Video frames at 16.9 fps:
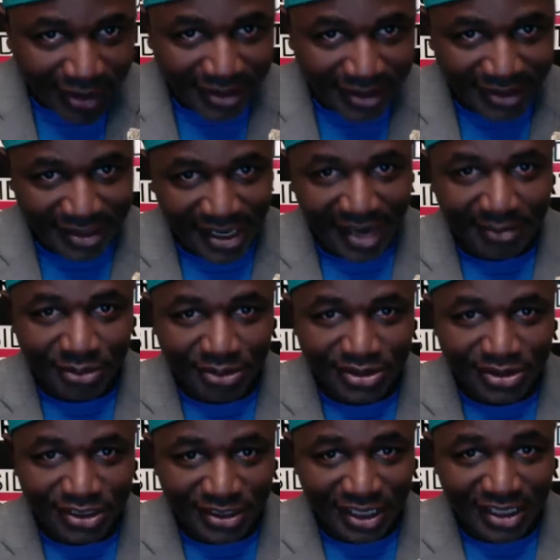Gambler's
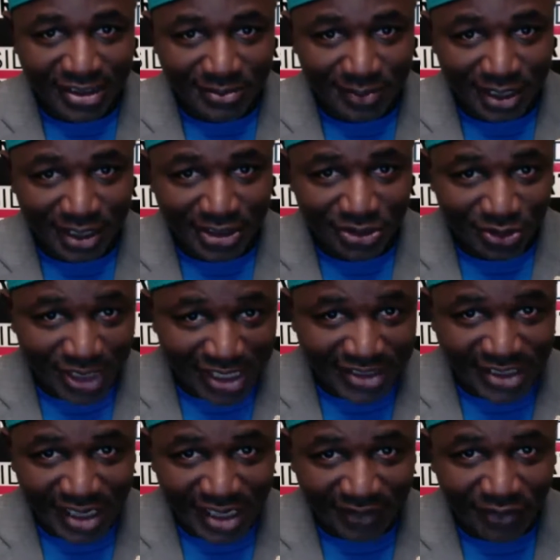Delight special
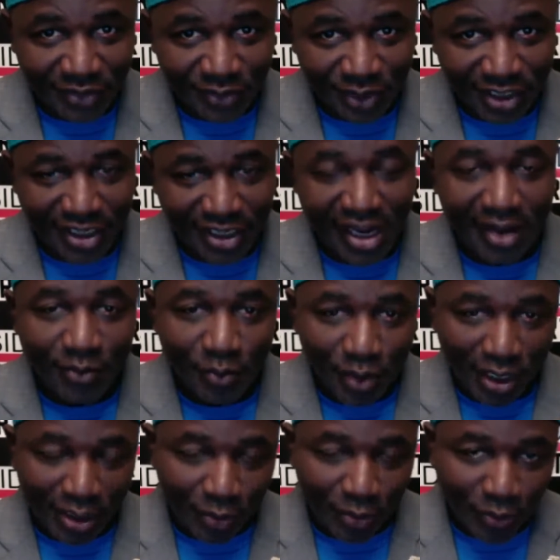every week. I'm
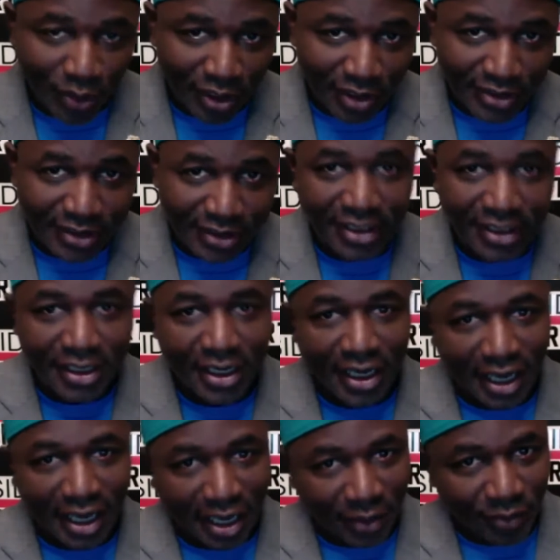1-1.
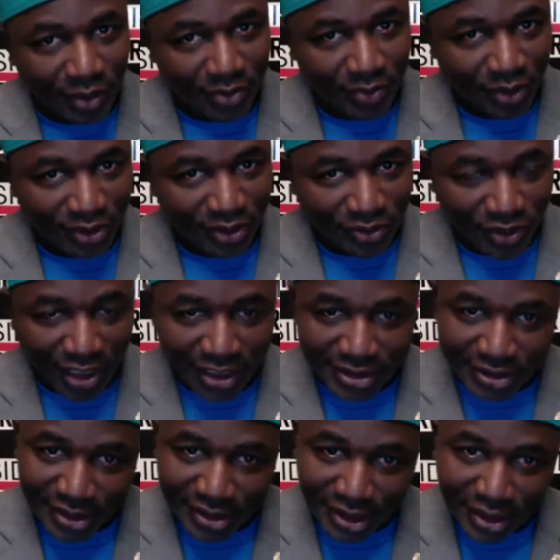I went with
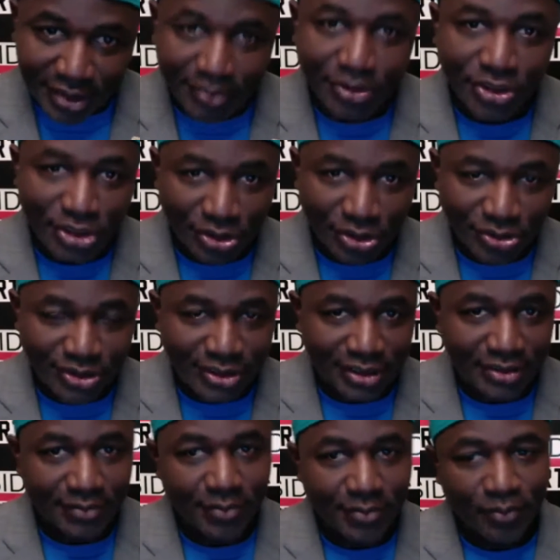the
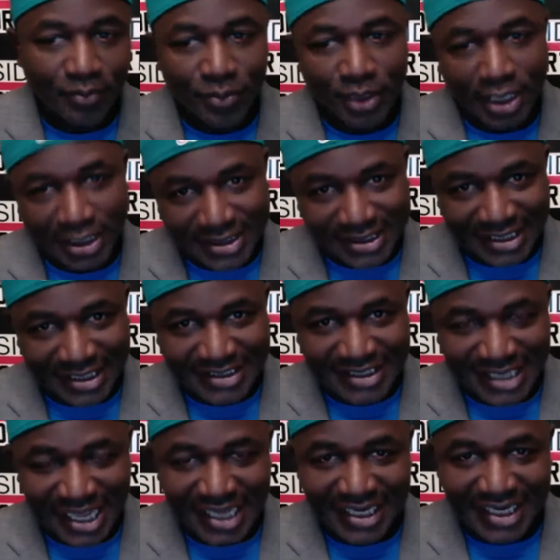
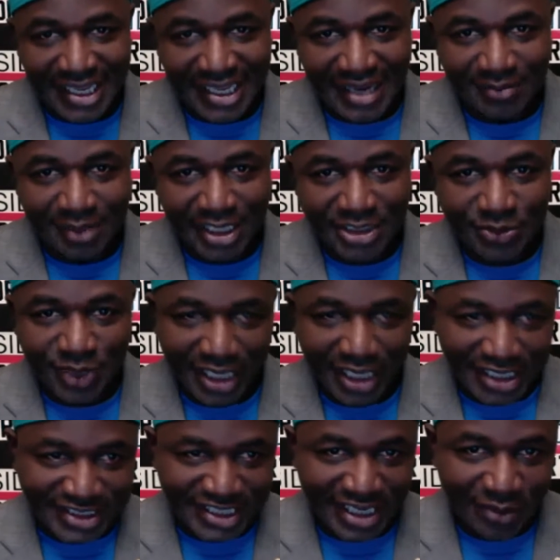Houston-Cincinnati game last week. I
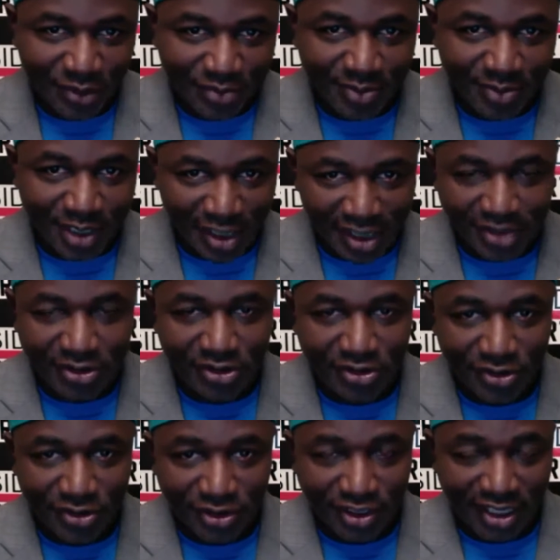said it would be under
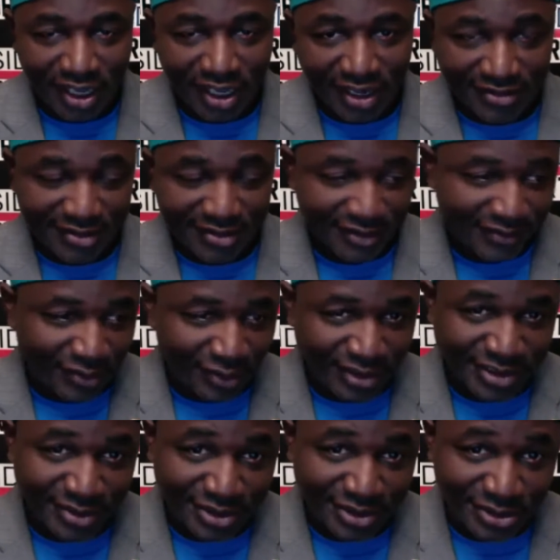38, and of course it
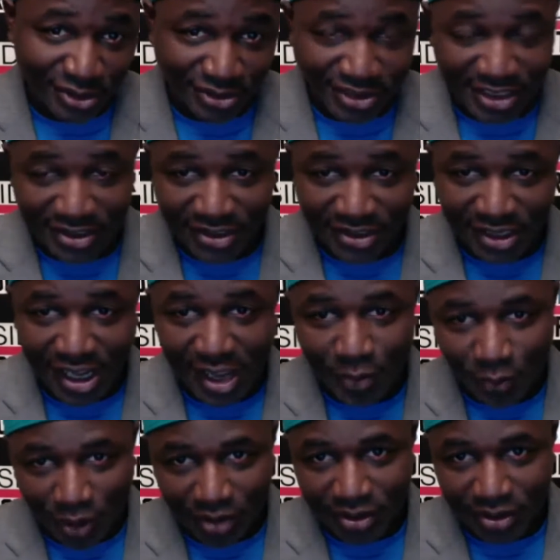was 13-9,
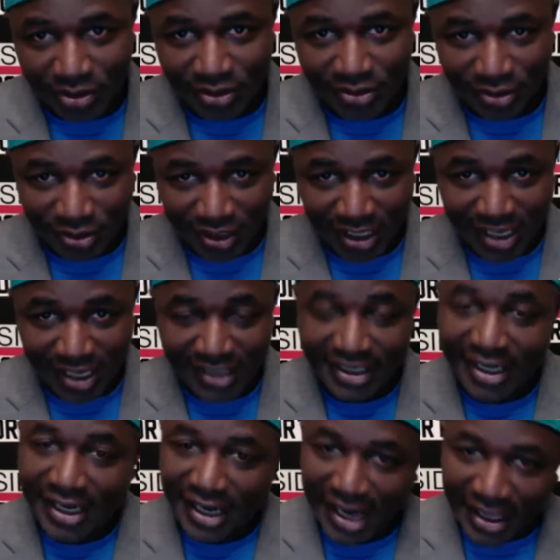well under 38.
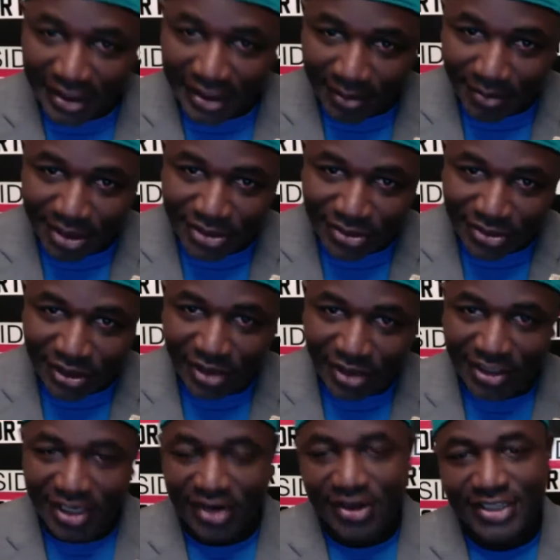And then Mr.
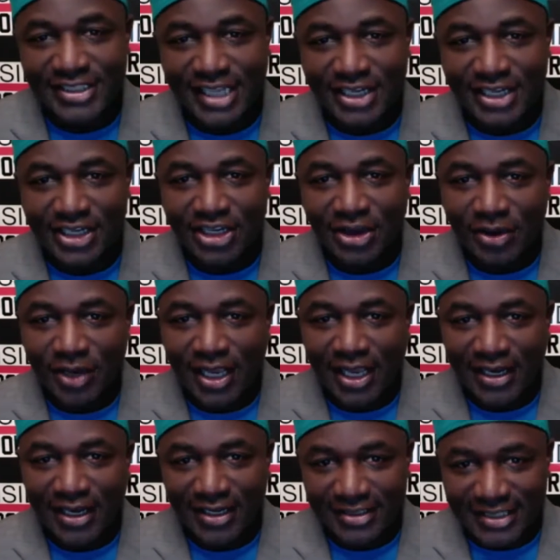Lardieri said to go ahead
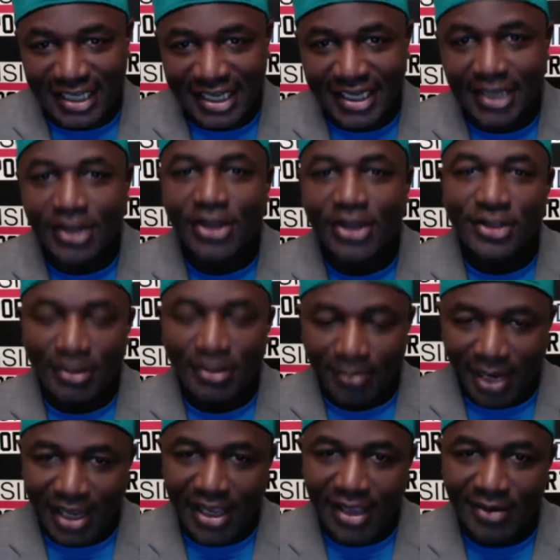and take the
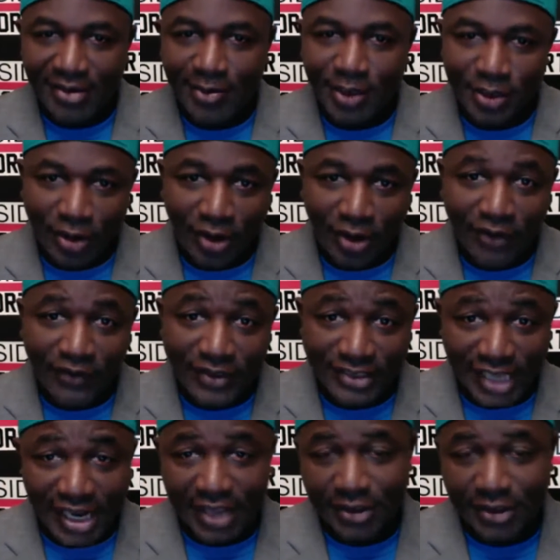Miami Dolphins
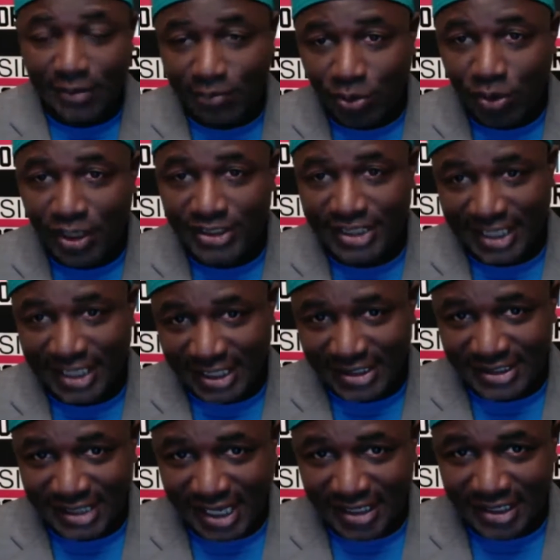and the points against
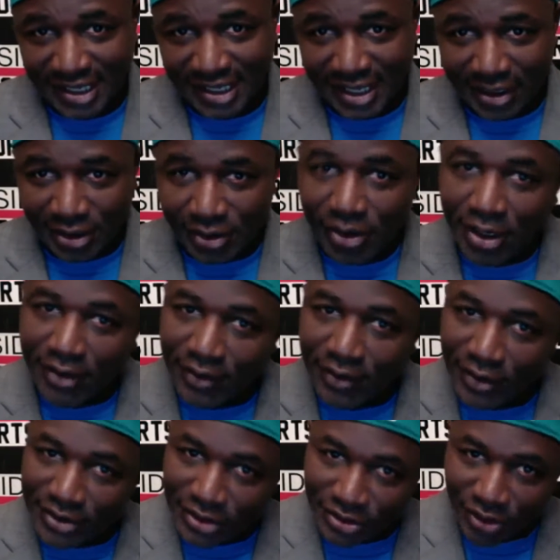San Diego. Of
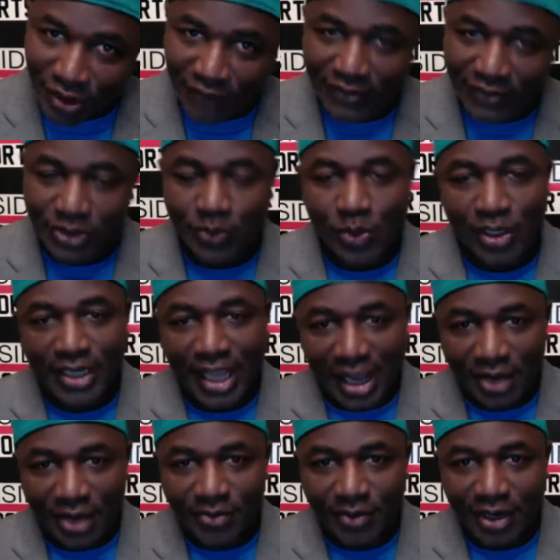course, the Dolphins won
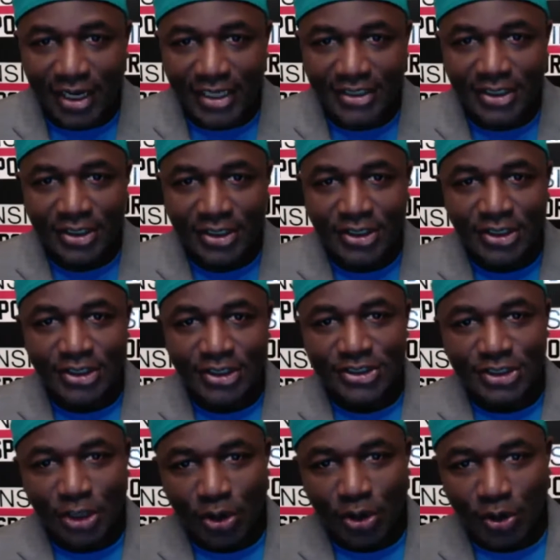outright.
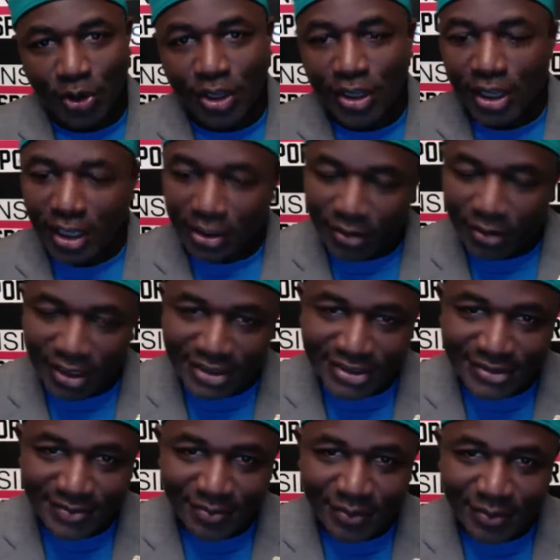So,
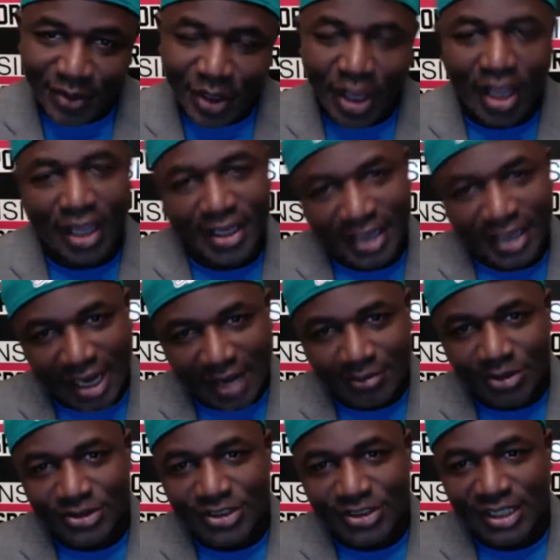Chris,
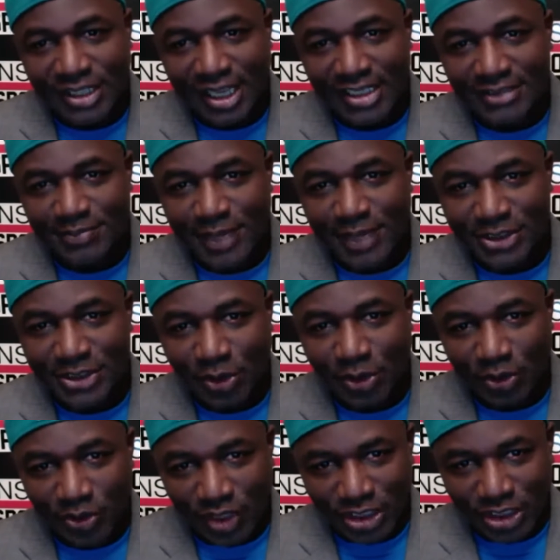Gambler's Delight special
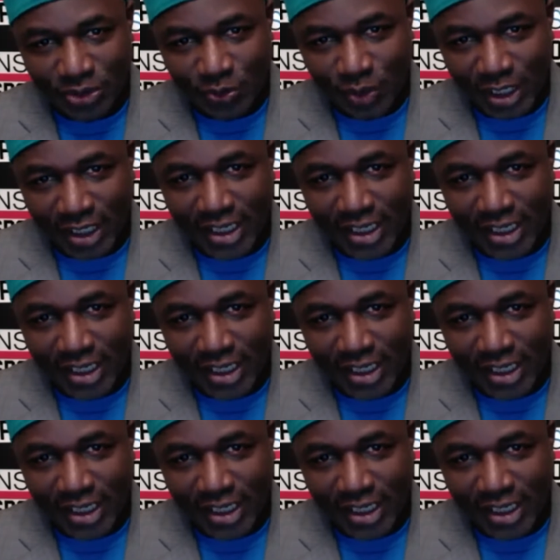this week.